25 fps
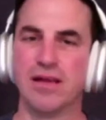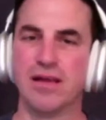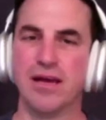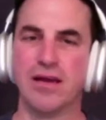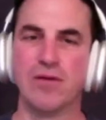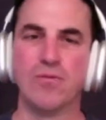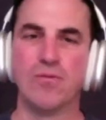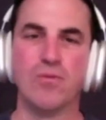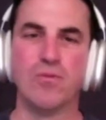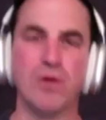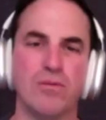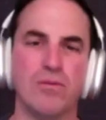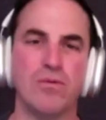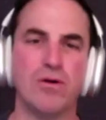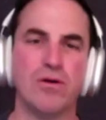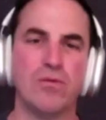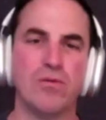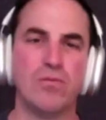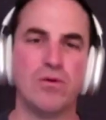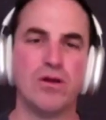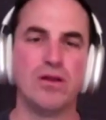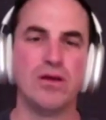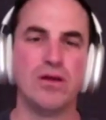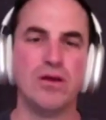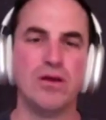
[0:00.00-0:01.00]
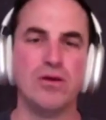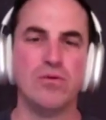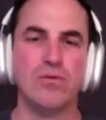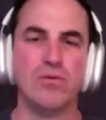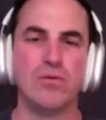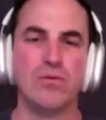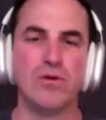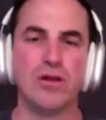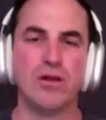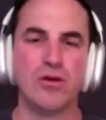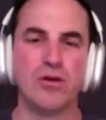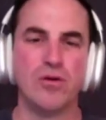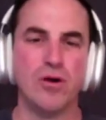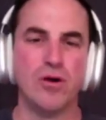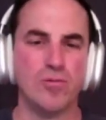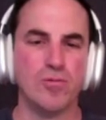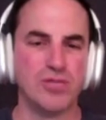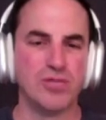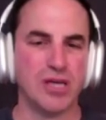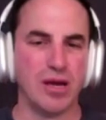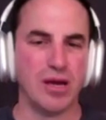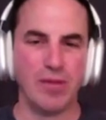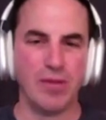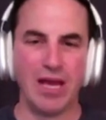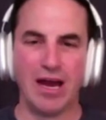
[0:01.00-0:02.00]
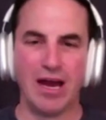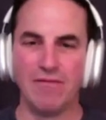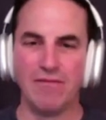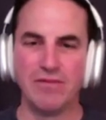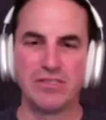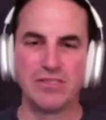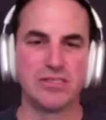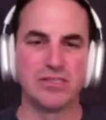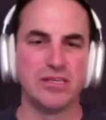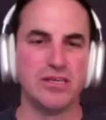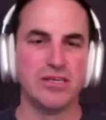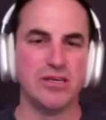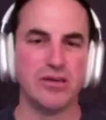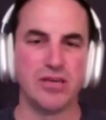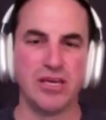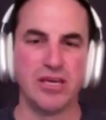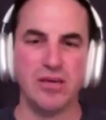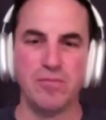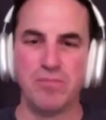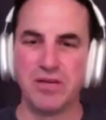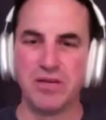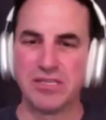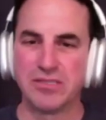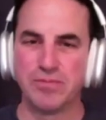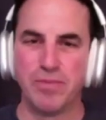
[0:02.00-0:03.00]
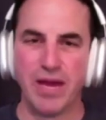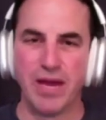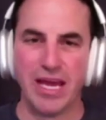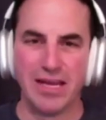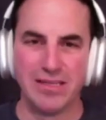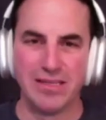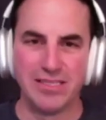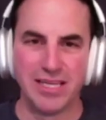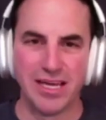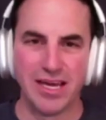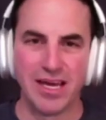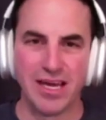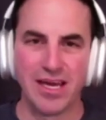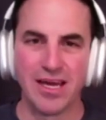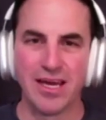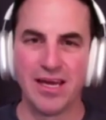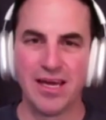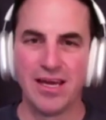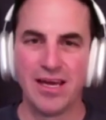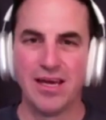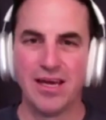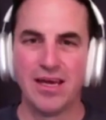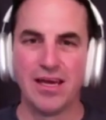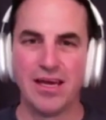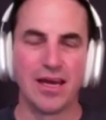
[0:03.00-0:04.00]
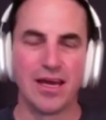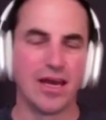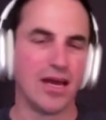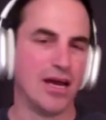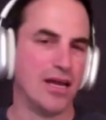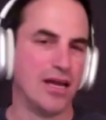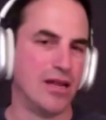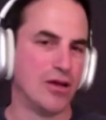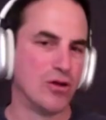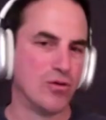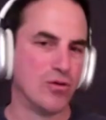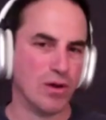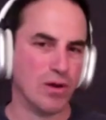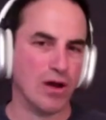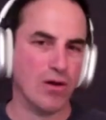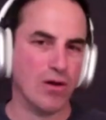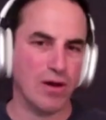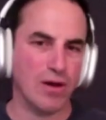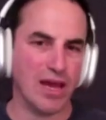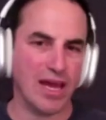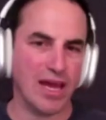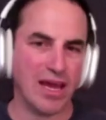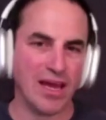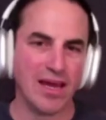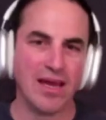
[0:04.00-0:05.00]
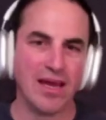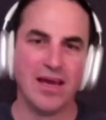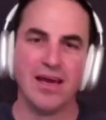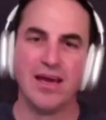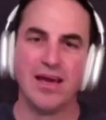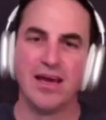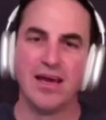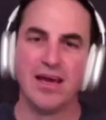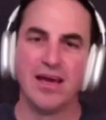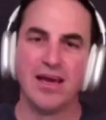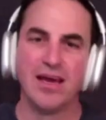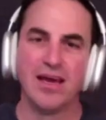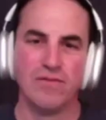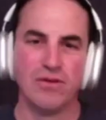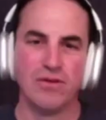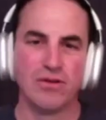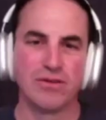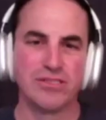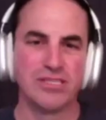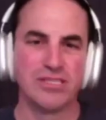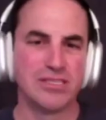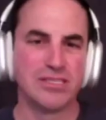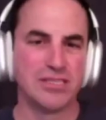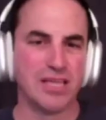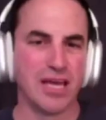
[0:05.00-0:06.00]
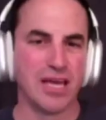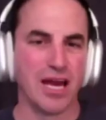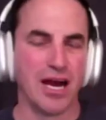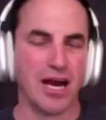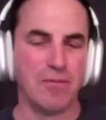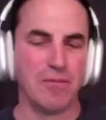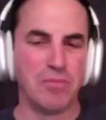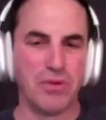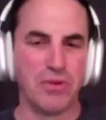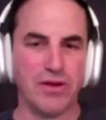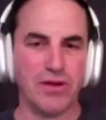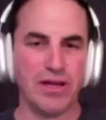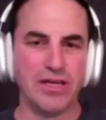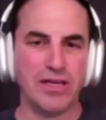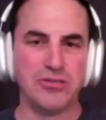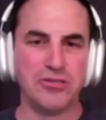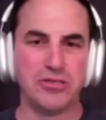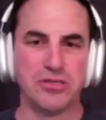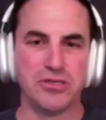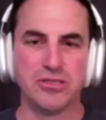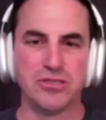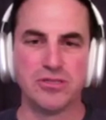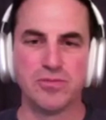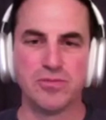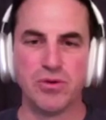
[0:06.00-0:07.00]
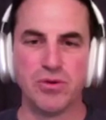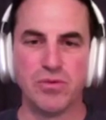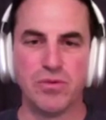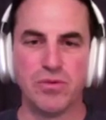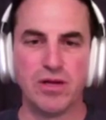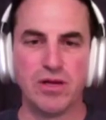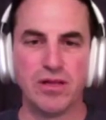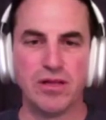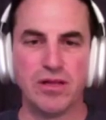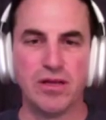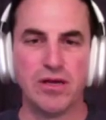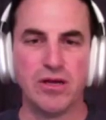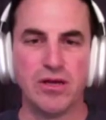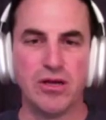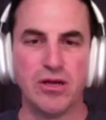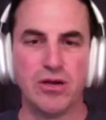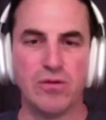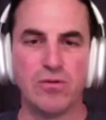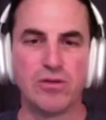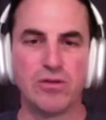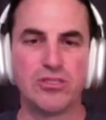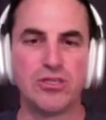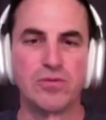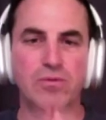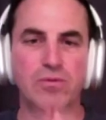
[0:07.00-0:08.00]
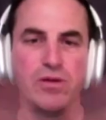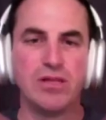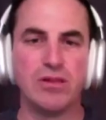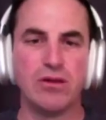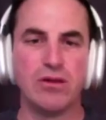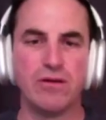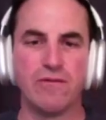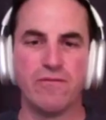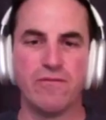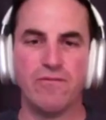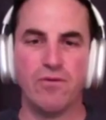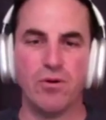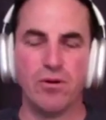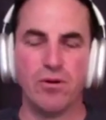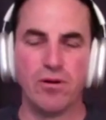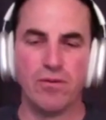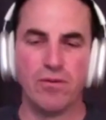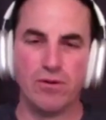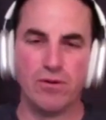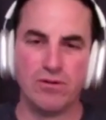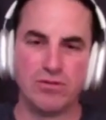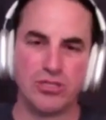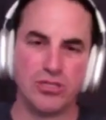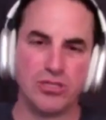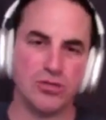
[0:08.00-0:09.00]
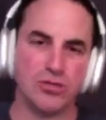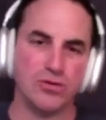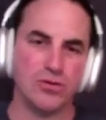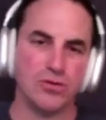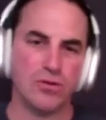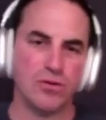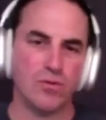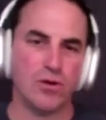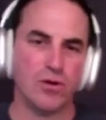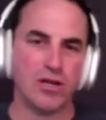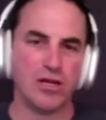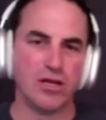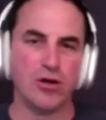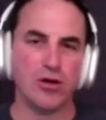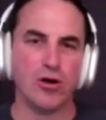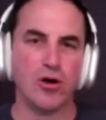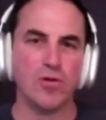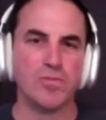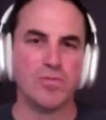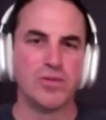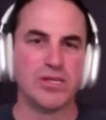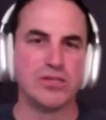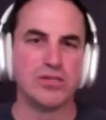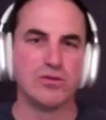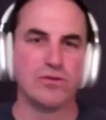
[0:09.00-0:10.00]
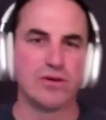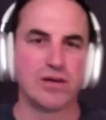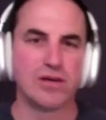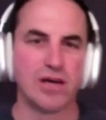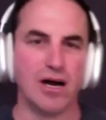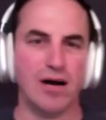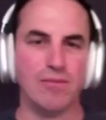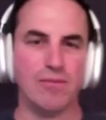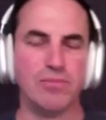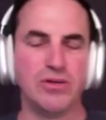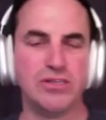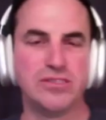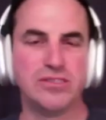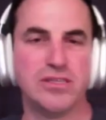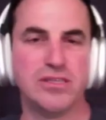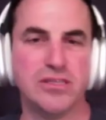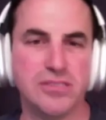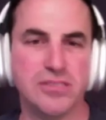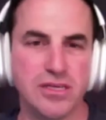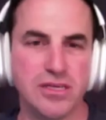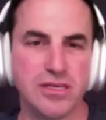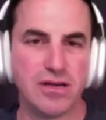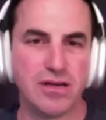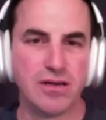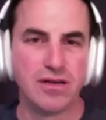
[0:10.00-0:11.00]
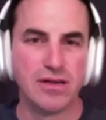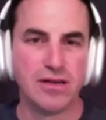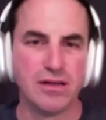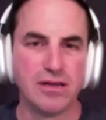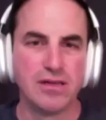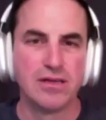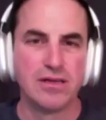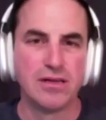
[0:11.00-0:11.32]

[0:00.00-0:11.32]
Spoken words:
Like what do you hope to? I mean, obviously you keep expanding and kind of growing, and you have your existing operations, but what should we look forward to, or what are you hoping to accomplish this year?